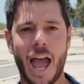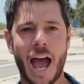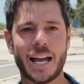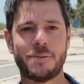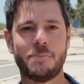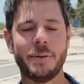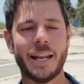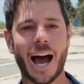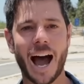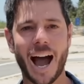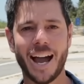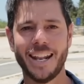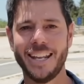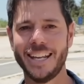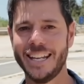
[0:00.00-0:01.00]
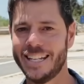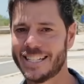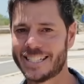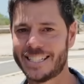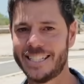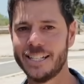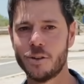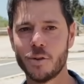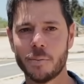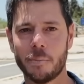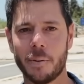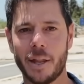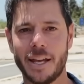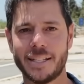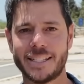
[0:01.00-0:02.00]
has been hiding in a secret
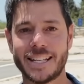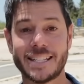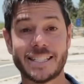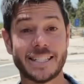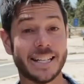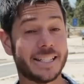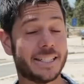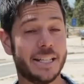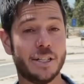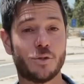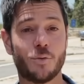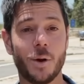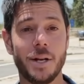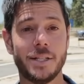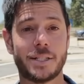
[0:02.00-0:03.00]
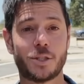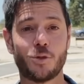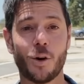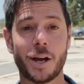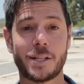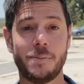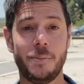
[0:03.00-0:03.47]
place since the Israeli strikes